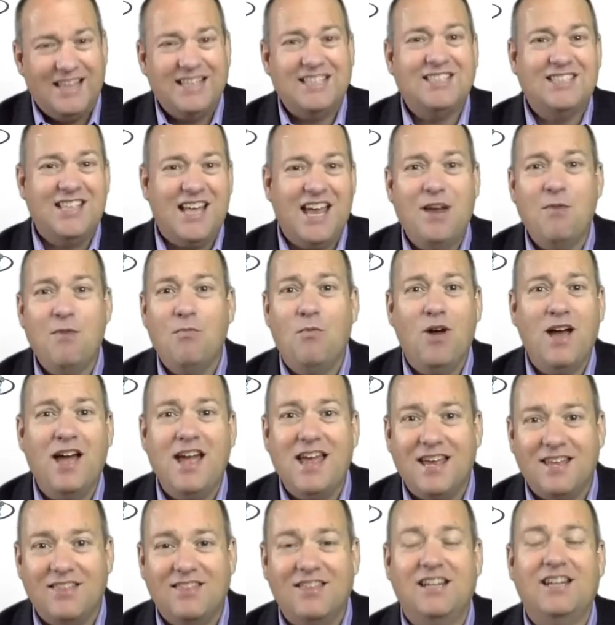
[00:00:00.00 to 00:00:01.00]
Same
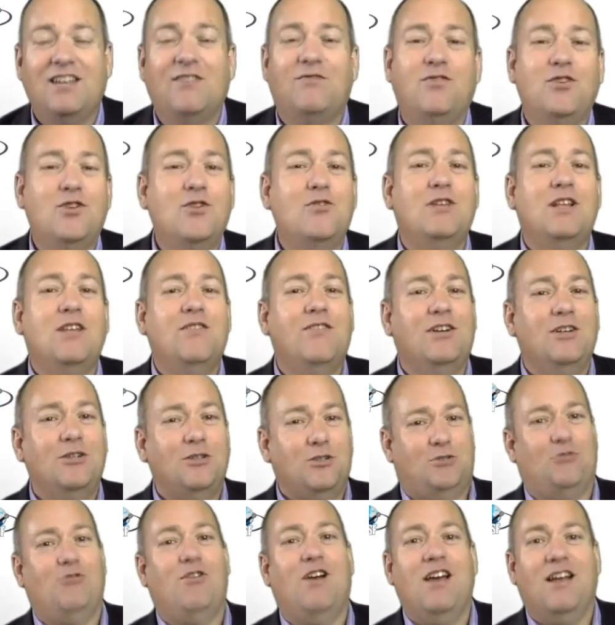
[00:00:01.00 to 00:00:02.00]
way that if you live in
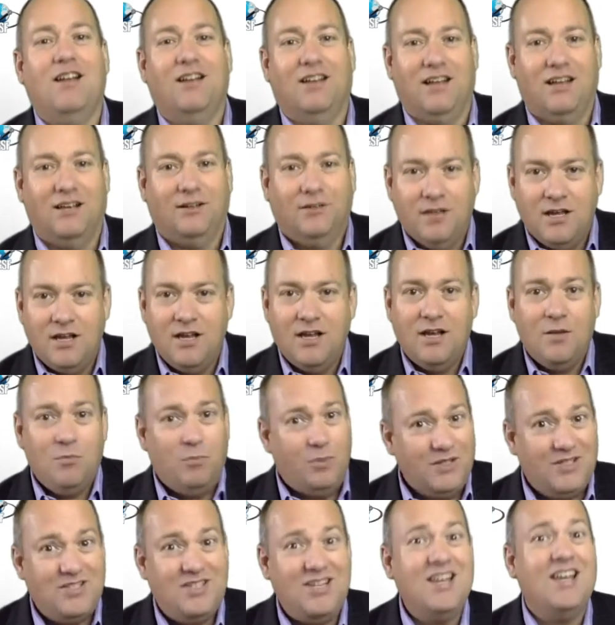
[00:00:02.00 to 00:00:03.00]
Australia,
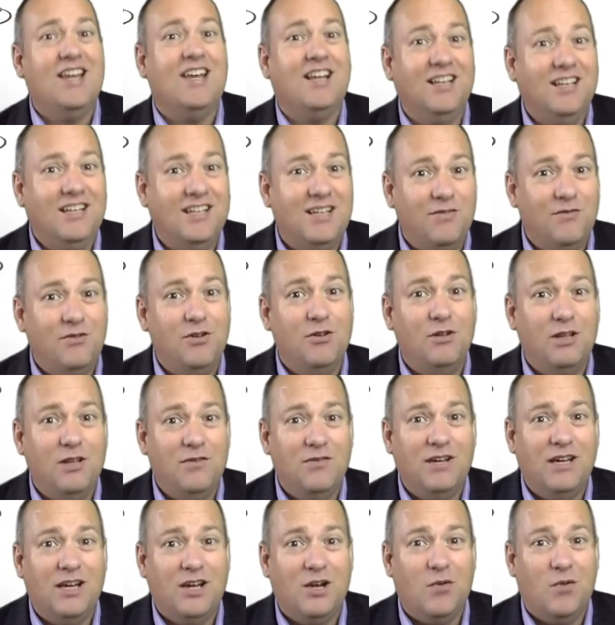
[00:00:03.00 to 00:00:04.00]
particularly if you
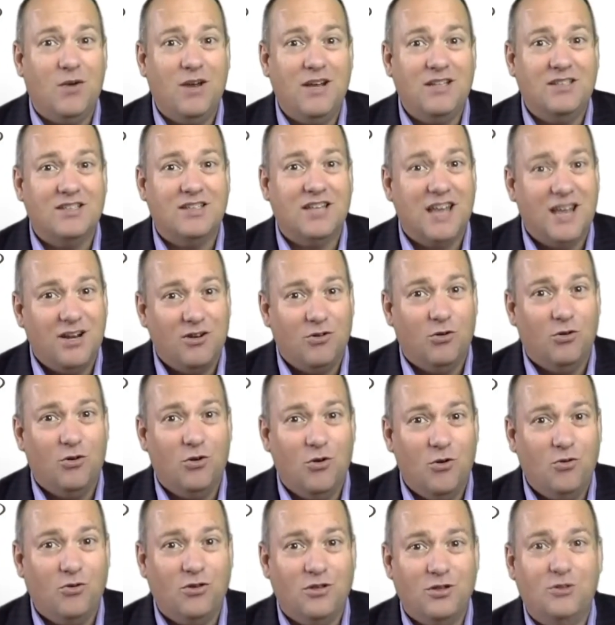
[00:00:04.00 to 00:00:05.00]
live in Queensland or
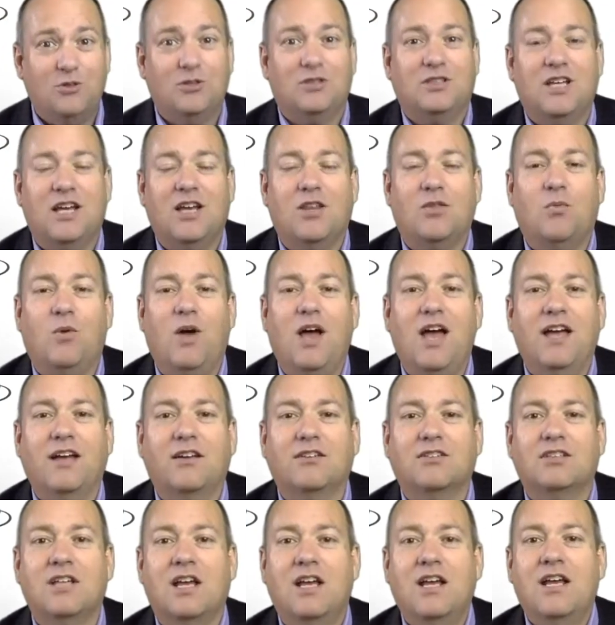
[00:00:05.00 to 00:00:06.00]
Northern New South
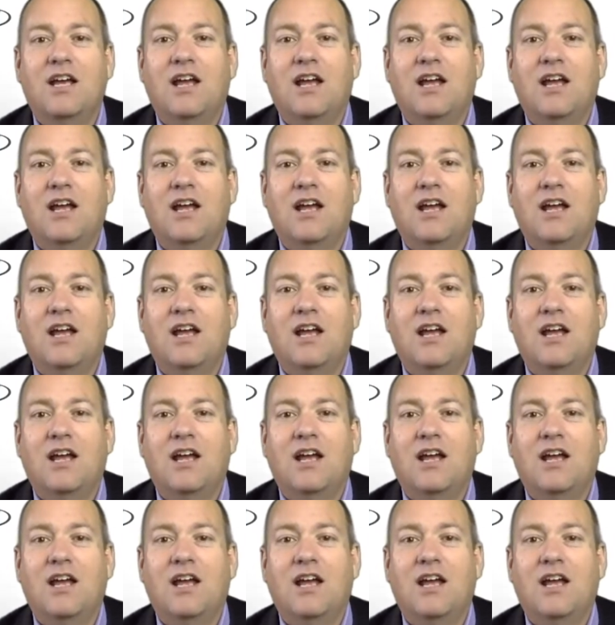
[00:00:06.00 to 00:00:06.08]
Wales,